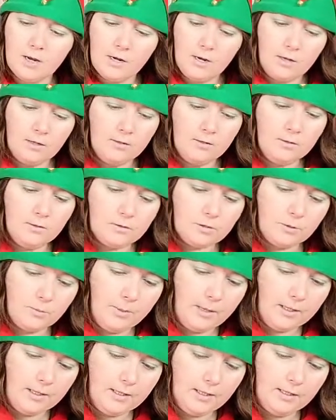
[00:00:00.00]
use your
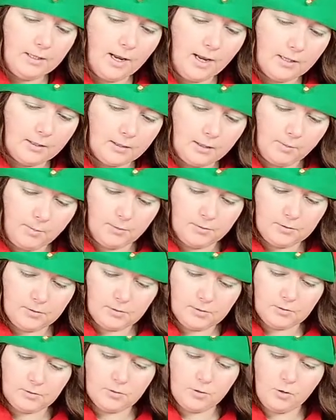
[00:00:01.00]
pinky to add a couple
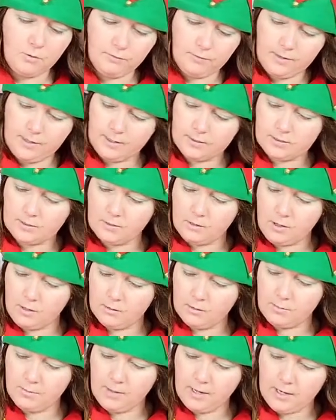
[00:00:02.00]
snowflakes along
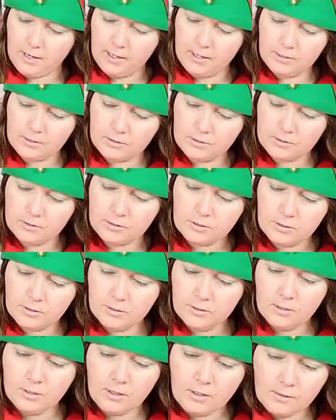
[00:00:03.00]
the page.
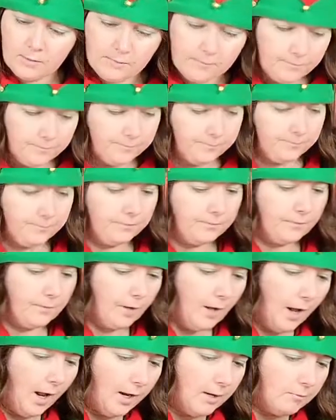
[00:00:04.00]

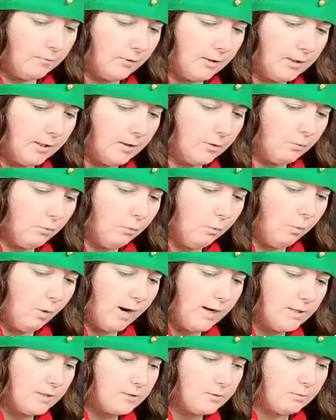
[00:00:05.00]
I am running out of
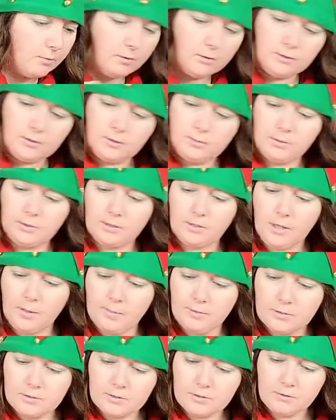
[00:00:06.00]
white, so we're only going to put a
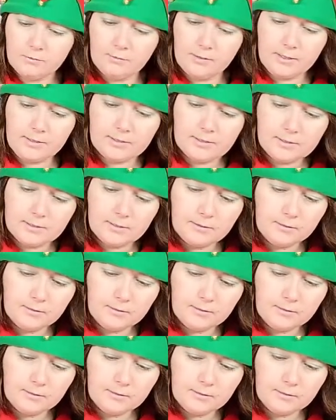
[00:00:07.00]
couple of snowflakes.